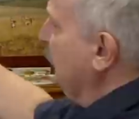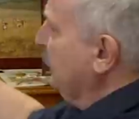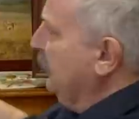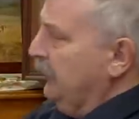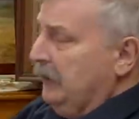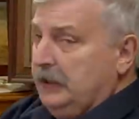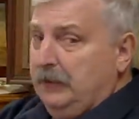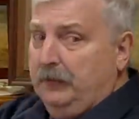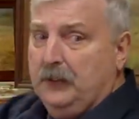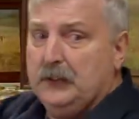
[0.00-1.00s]
consider this
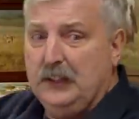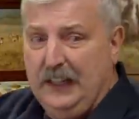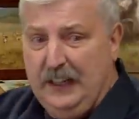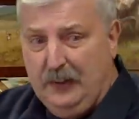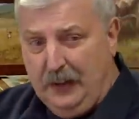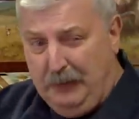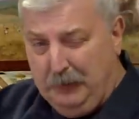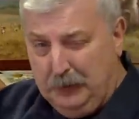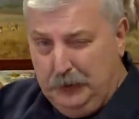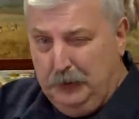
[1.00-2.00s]
the first layer. I
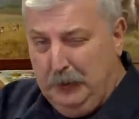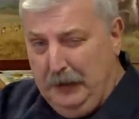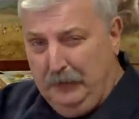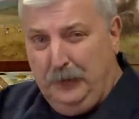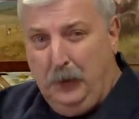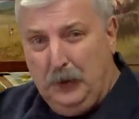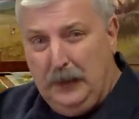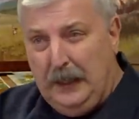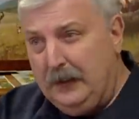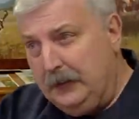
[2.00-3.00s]
will do about four
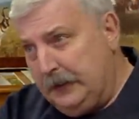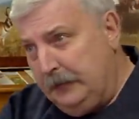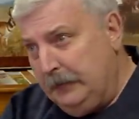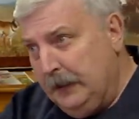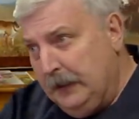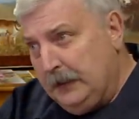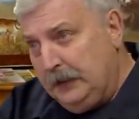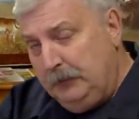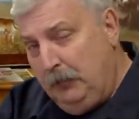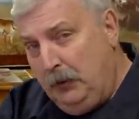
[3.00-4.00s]
layers, and
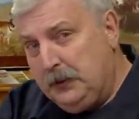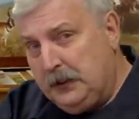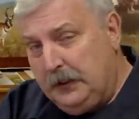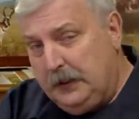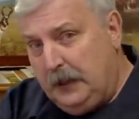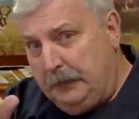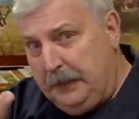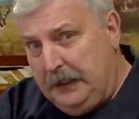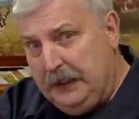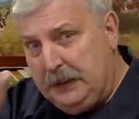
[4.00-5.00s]
most of the time,
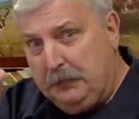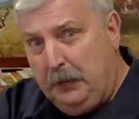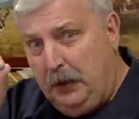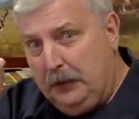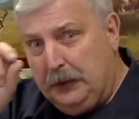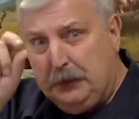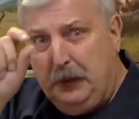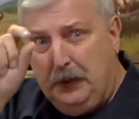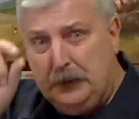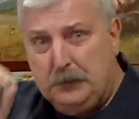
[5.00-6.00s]
getting smaller and
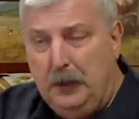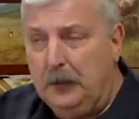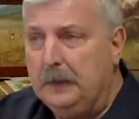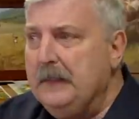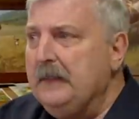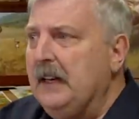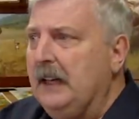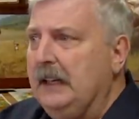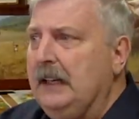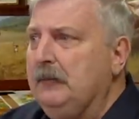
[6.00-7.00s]
smaller and smaller.
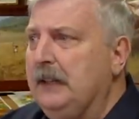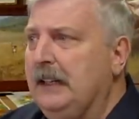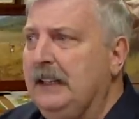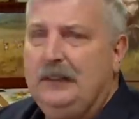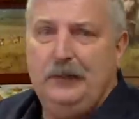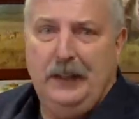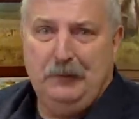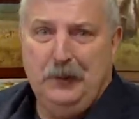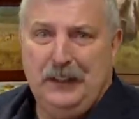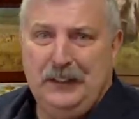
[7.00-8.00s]
I like what Helen
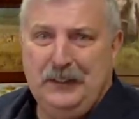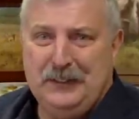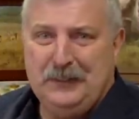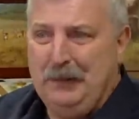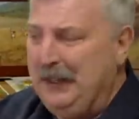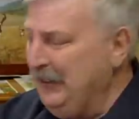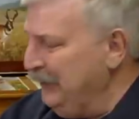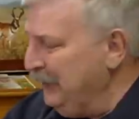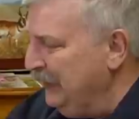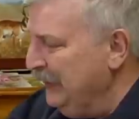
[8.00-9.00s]
Van Wyk, who was a painter
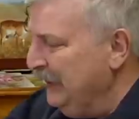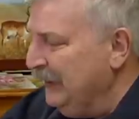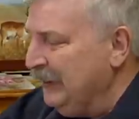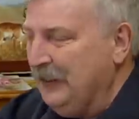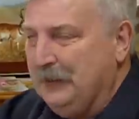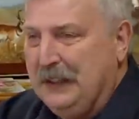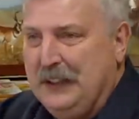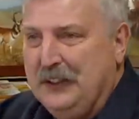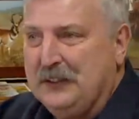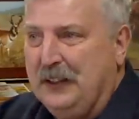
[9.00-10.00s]
for you know many
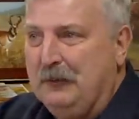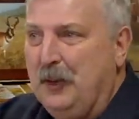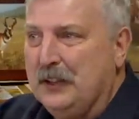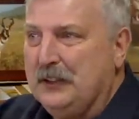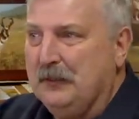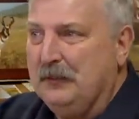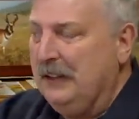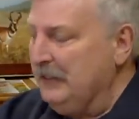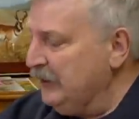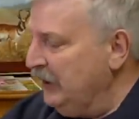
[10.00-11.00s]
years, I watched her when
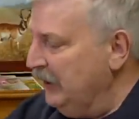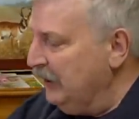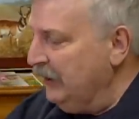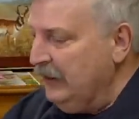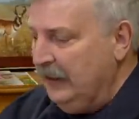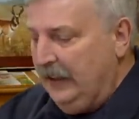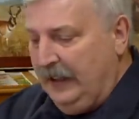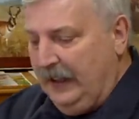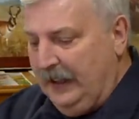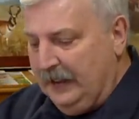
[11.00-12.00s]
I was younger,
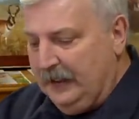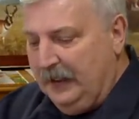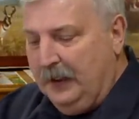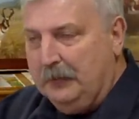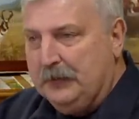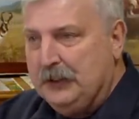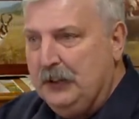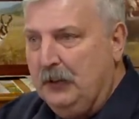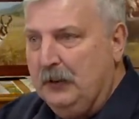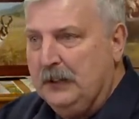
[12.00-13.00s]
and um,
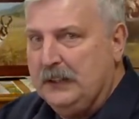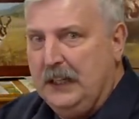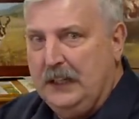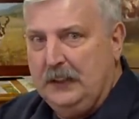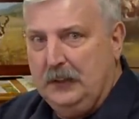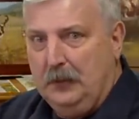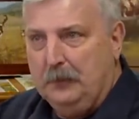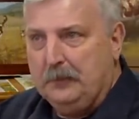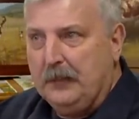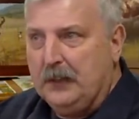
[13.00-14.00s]
she always say, you know,
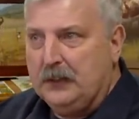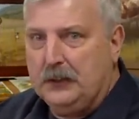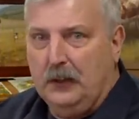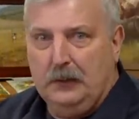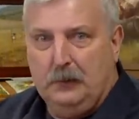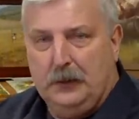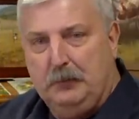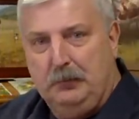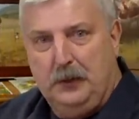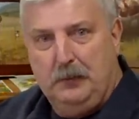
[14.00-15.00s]
start it with a
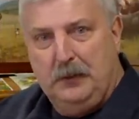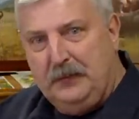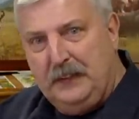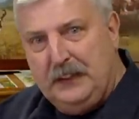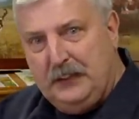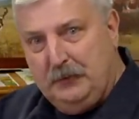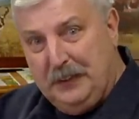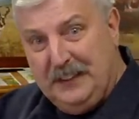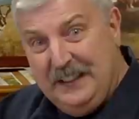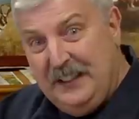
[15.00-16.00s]
broom and finish it
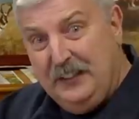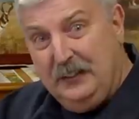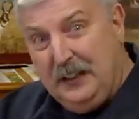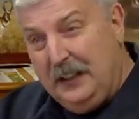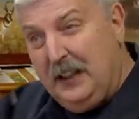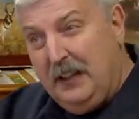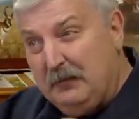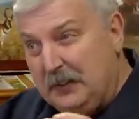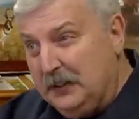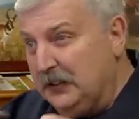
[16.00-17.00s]
with a needle. And
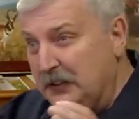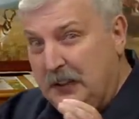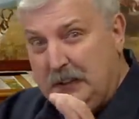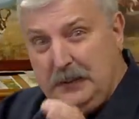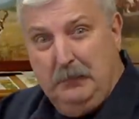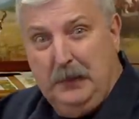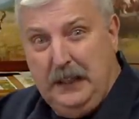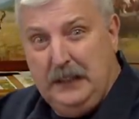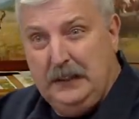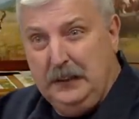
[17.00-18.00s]
that was just
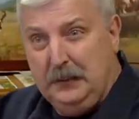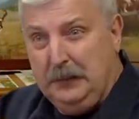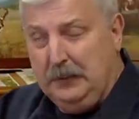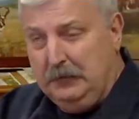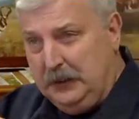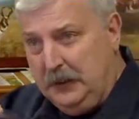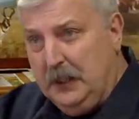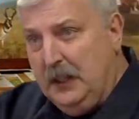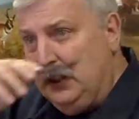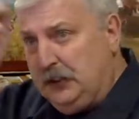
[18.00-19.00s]
amazing to me. It was just
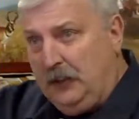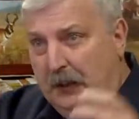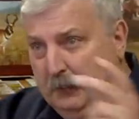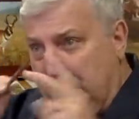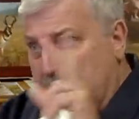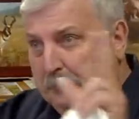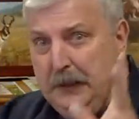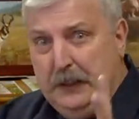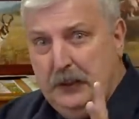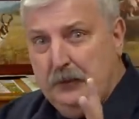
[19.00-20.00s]
start out with these
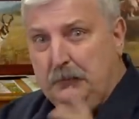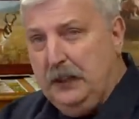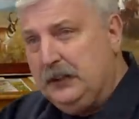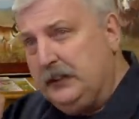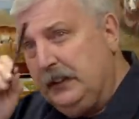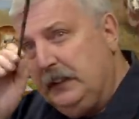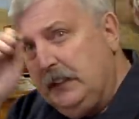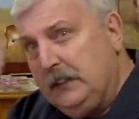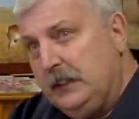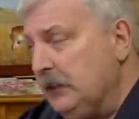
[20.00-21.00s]
big, huge brushes and
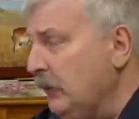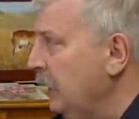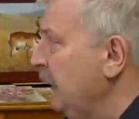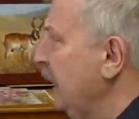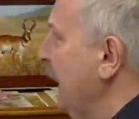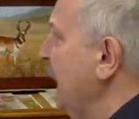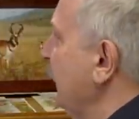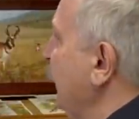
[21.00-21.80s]
then just go in and add